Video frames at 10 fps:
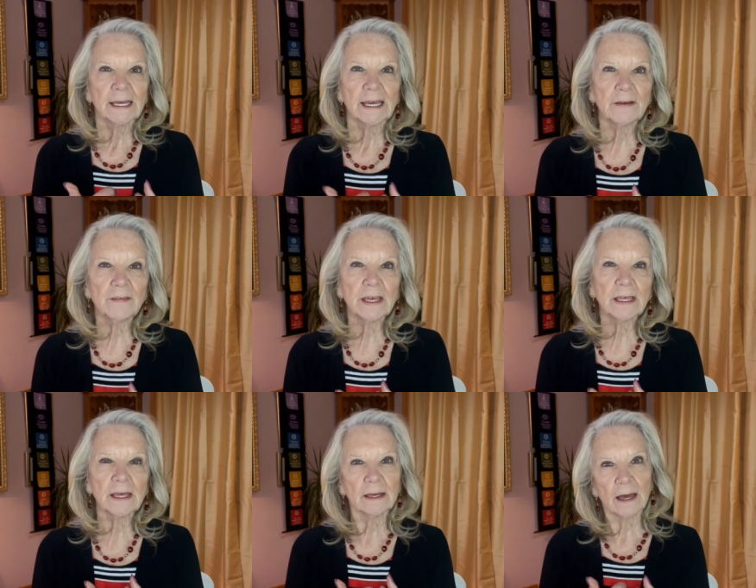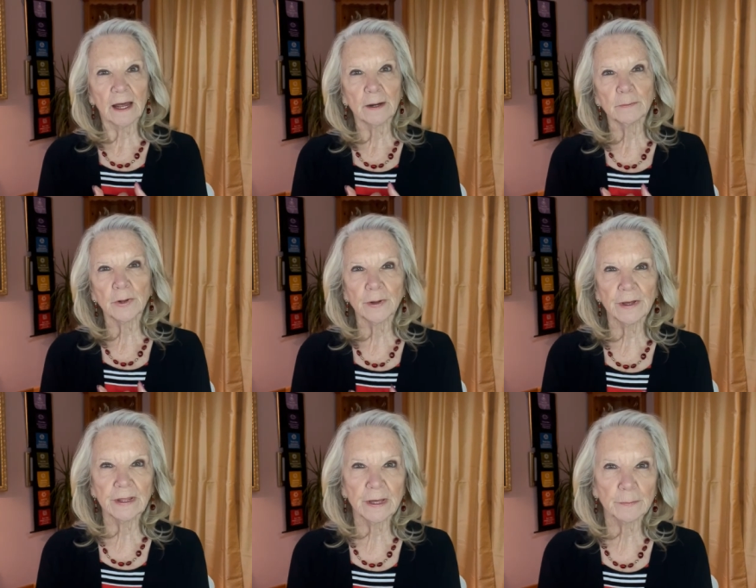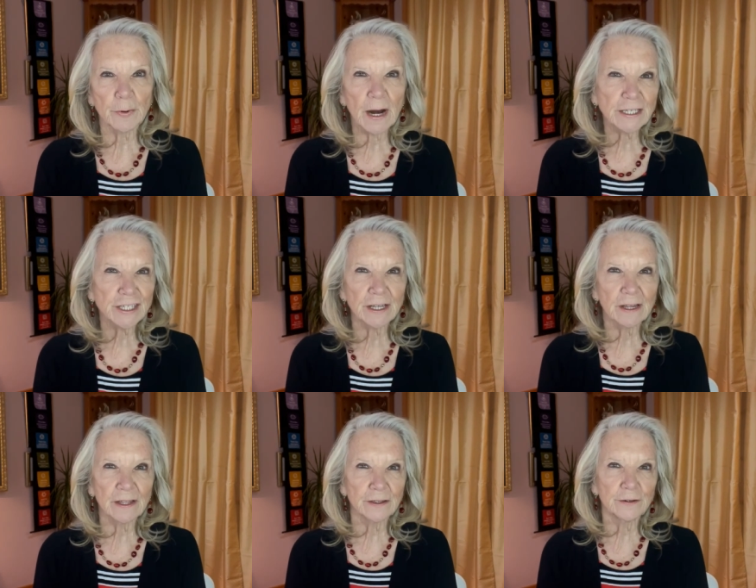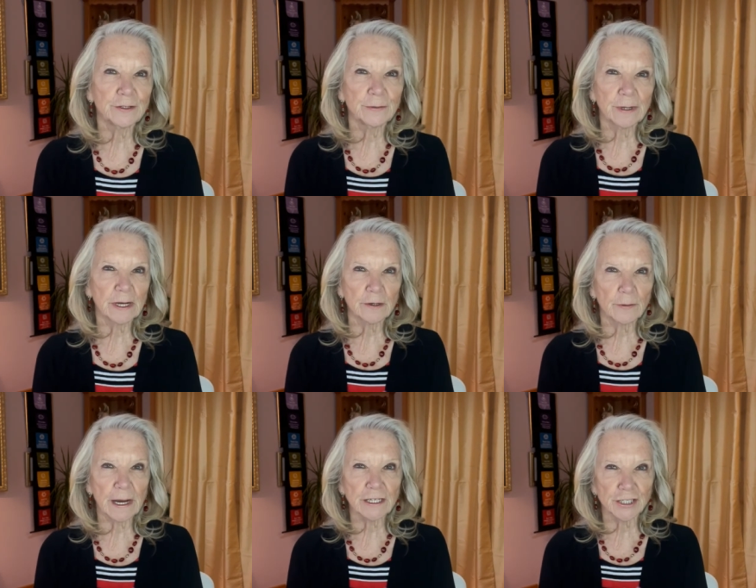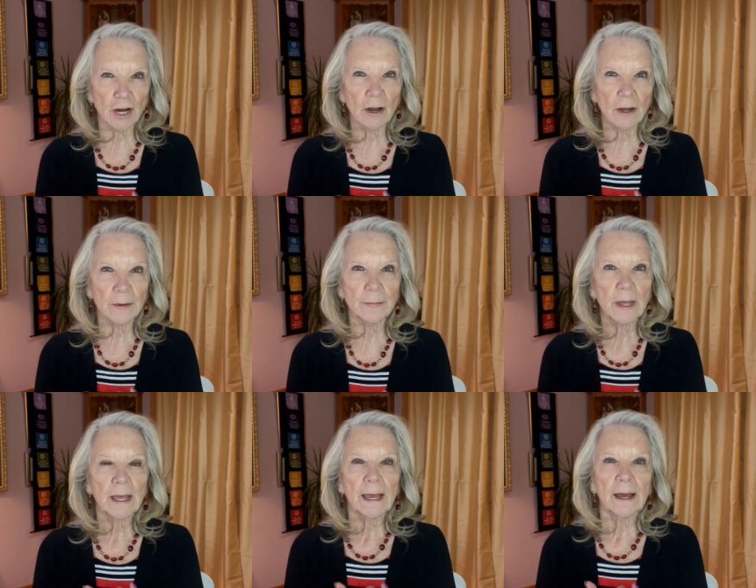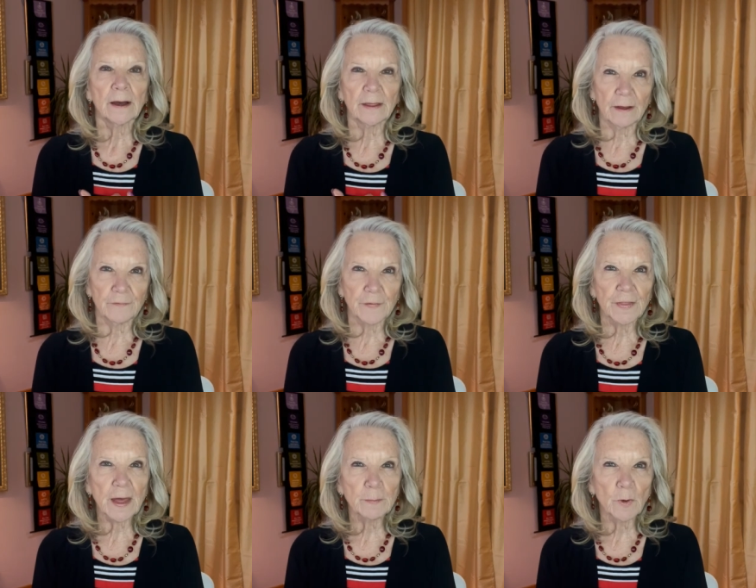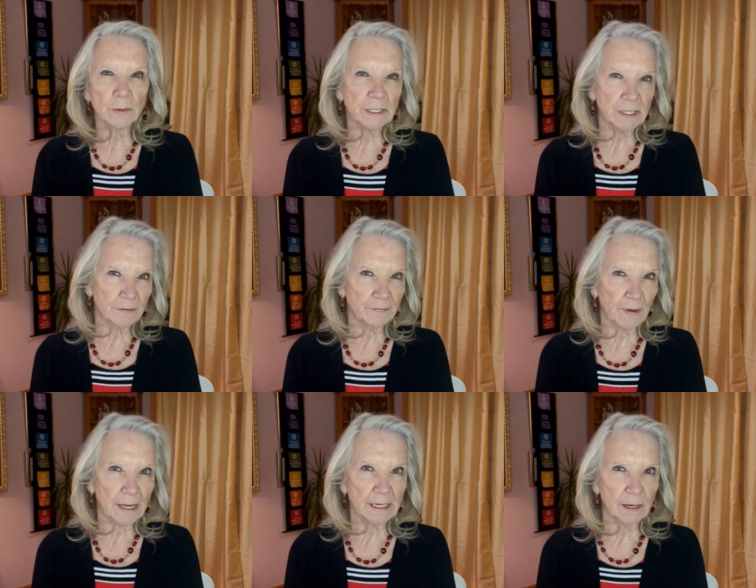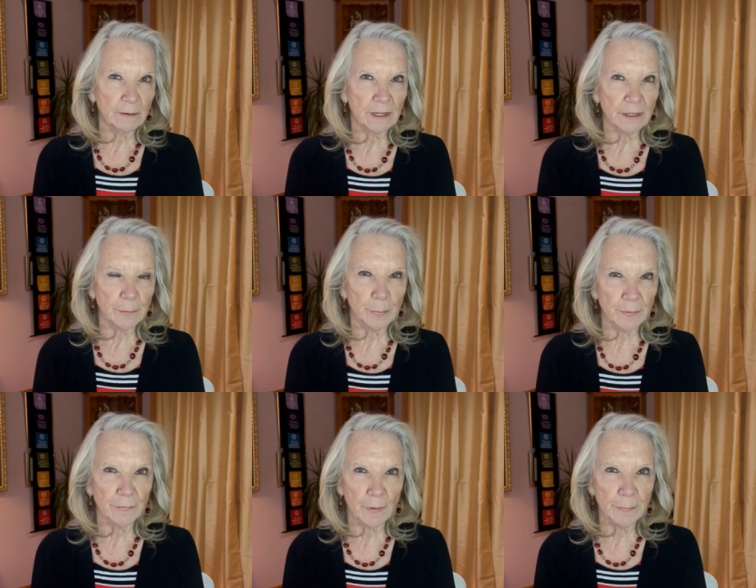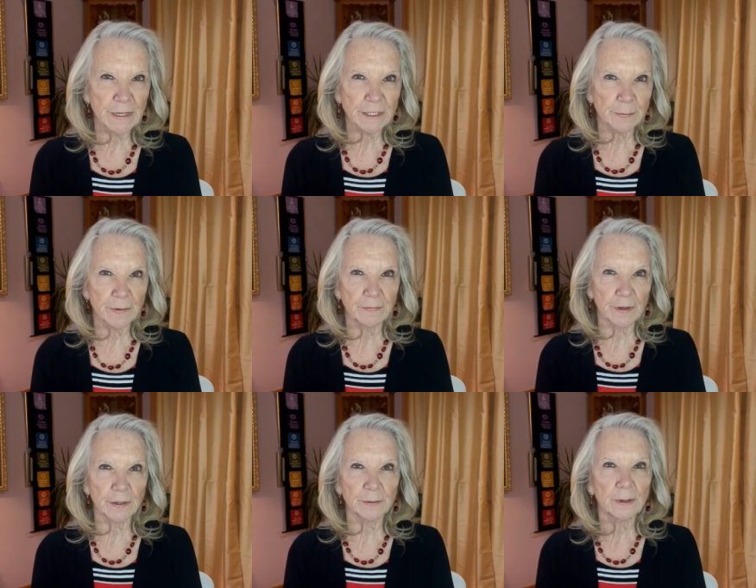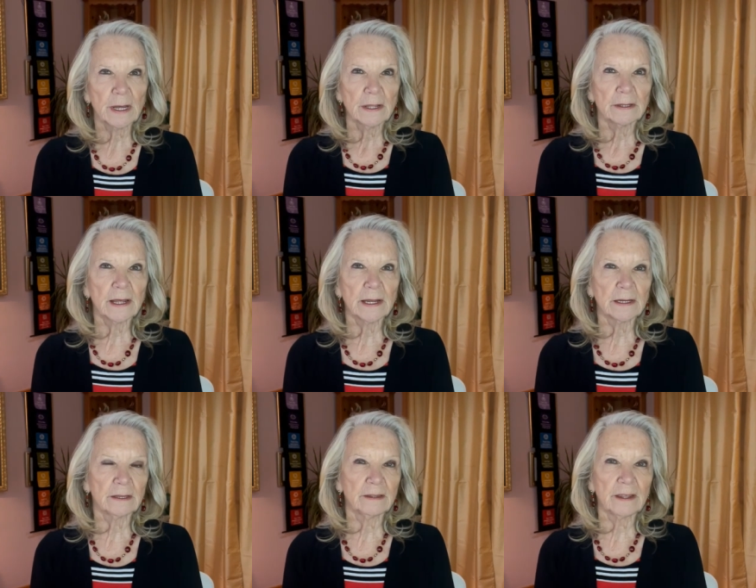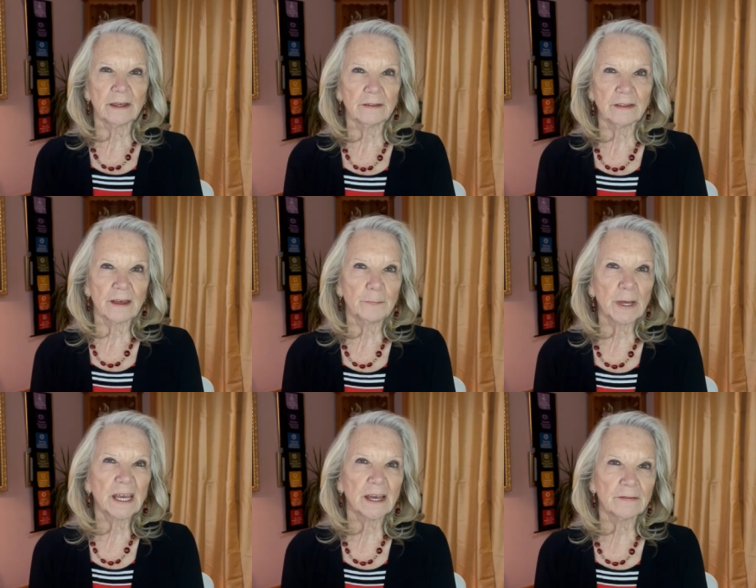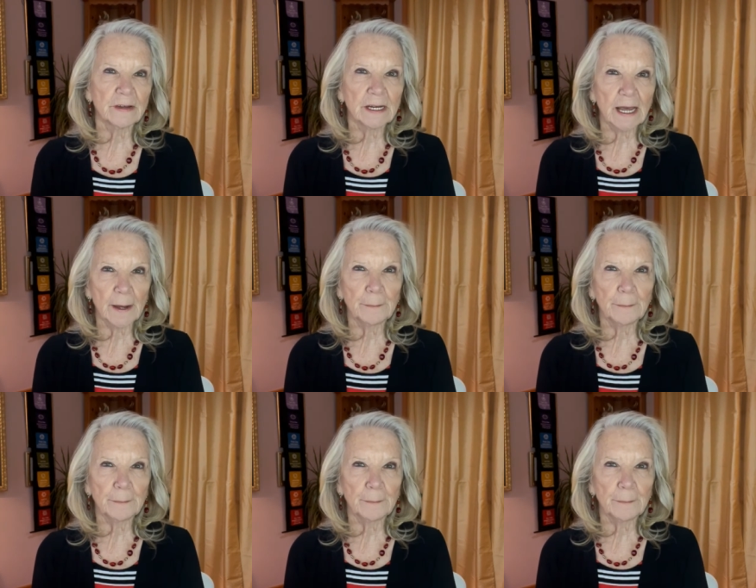Giving an employee the impression that they're doing a great job for them only to find out at their performance review that they, they've been given a